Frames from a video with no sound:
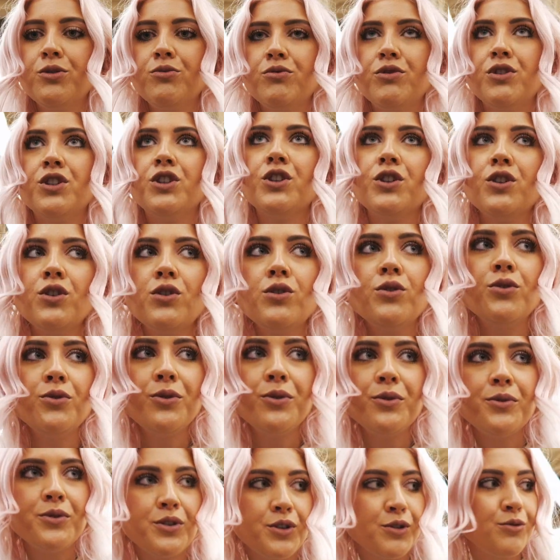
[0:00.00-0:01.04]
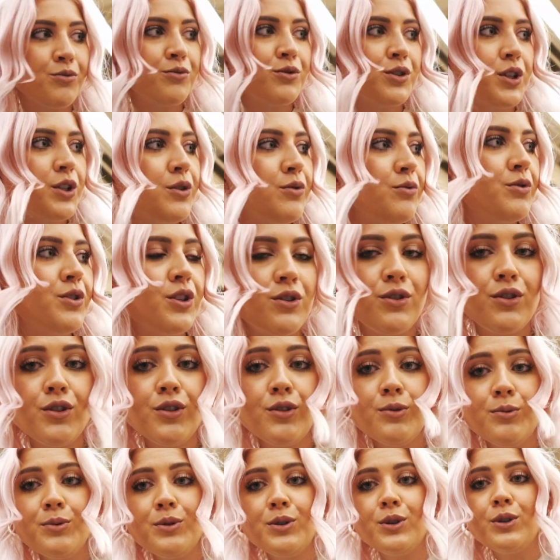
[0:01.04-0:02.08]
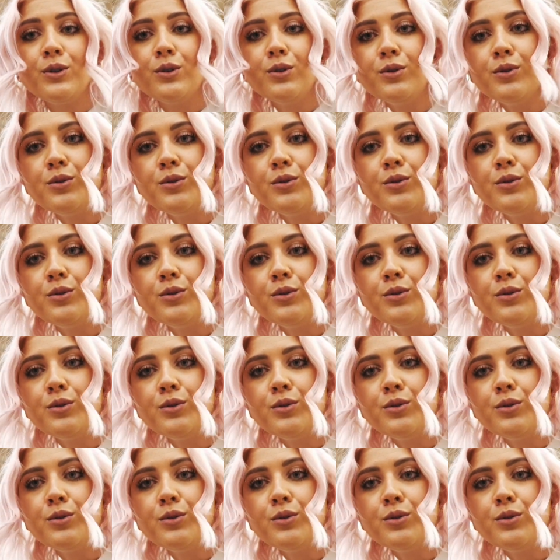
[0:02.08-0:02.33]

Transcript: Do, do, do, do, do, do.